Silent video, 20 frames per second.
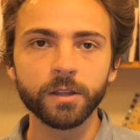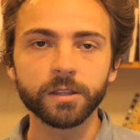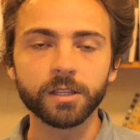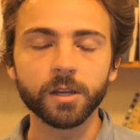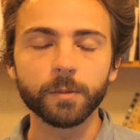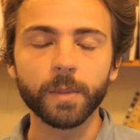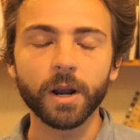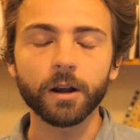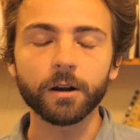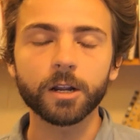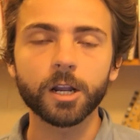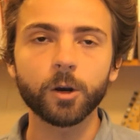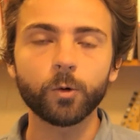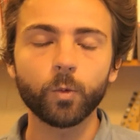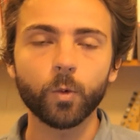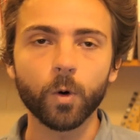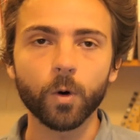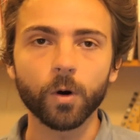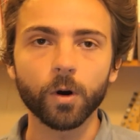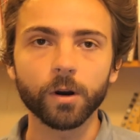the
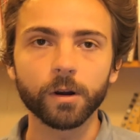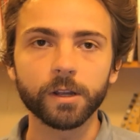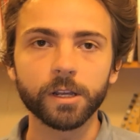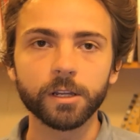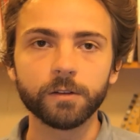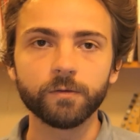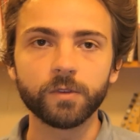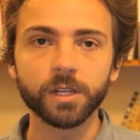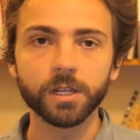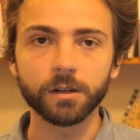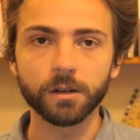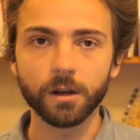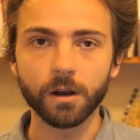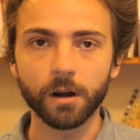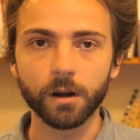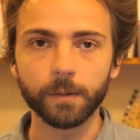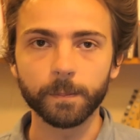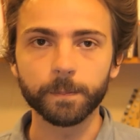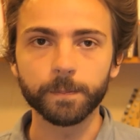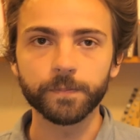American war in
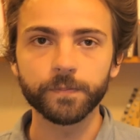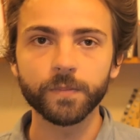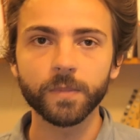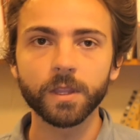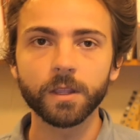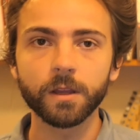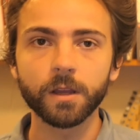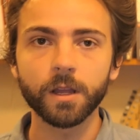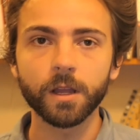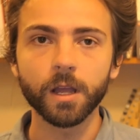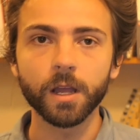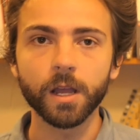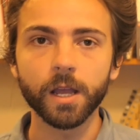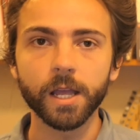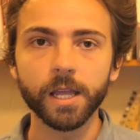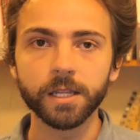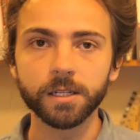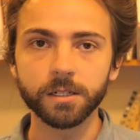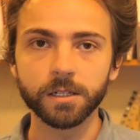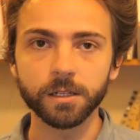Vietnam
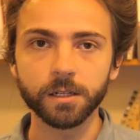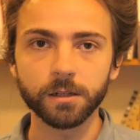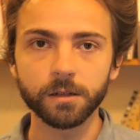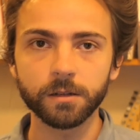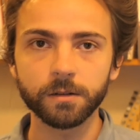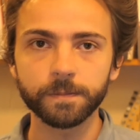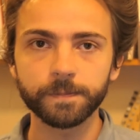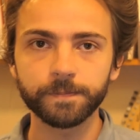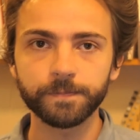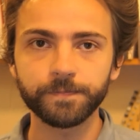ended.